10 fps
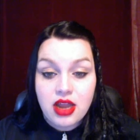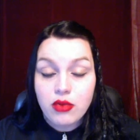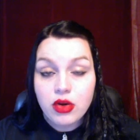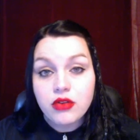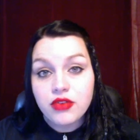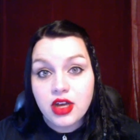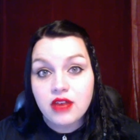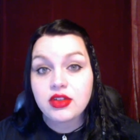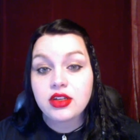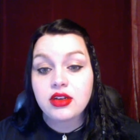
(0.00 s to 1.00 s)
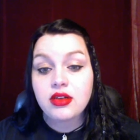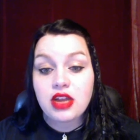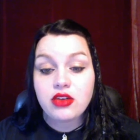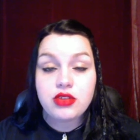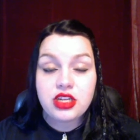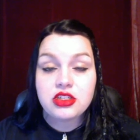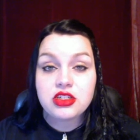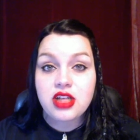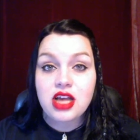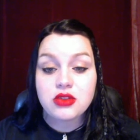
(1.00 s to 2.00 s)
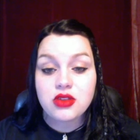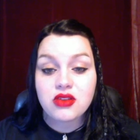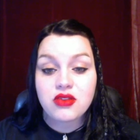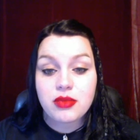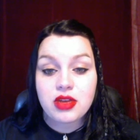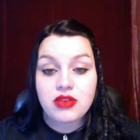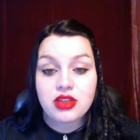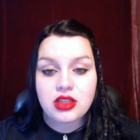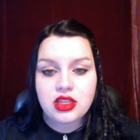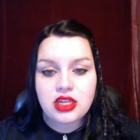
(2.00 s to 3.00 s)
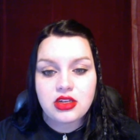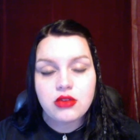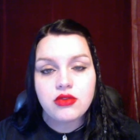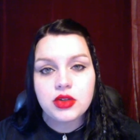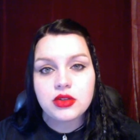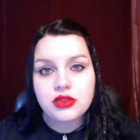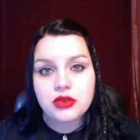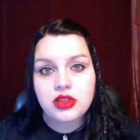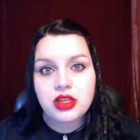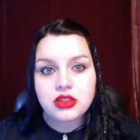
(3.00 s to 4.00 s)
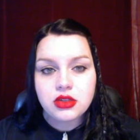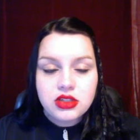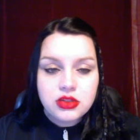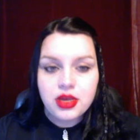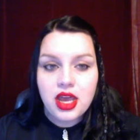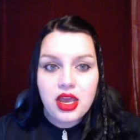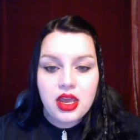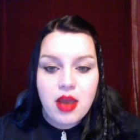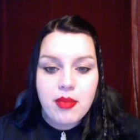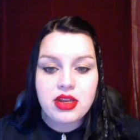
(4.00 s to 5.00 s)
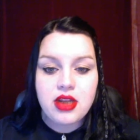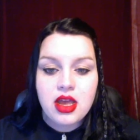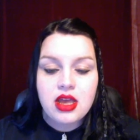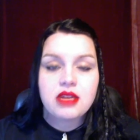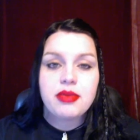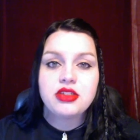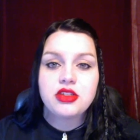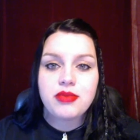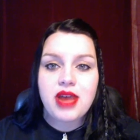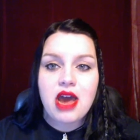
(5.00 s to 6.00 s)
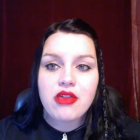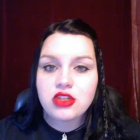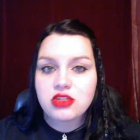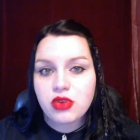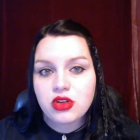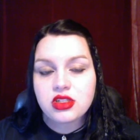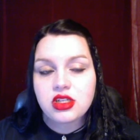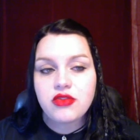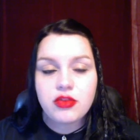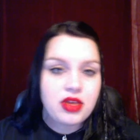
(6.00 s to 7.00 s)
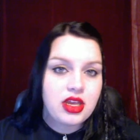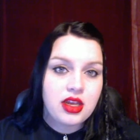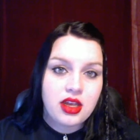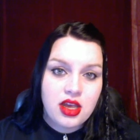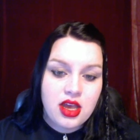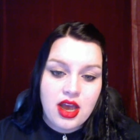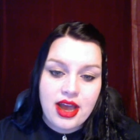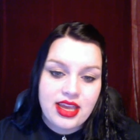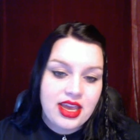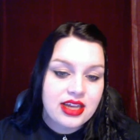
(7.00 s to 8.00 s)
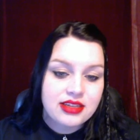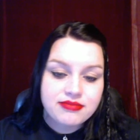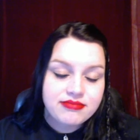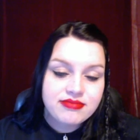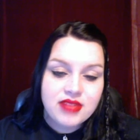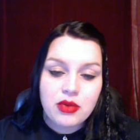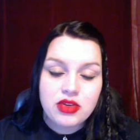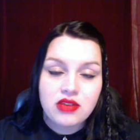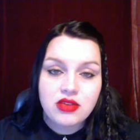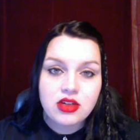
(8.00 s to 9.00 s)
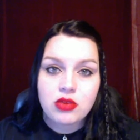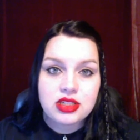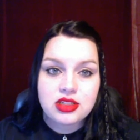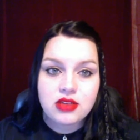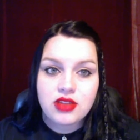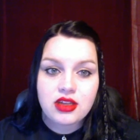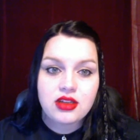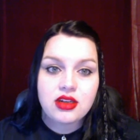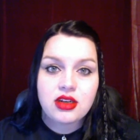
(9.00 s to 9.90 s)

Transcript: I work with a coven, I do teach these classes with them and everything, then they do follow this sort of thing, so it's okay, I mean, depends on your path, it just personally, for me, I would never call myself that.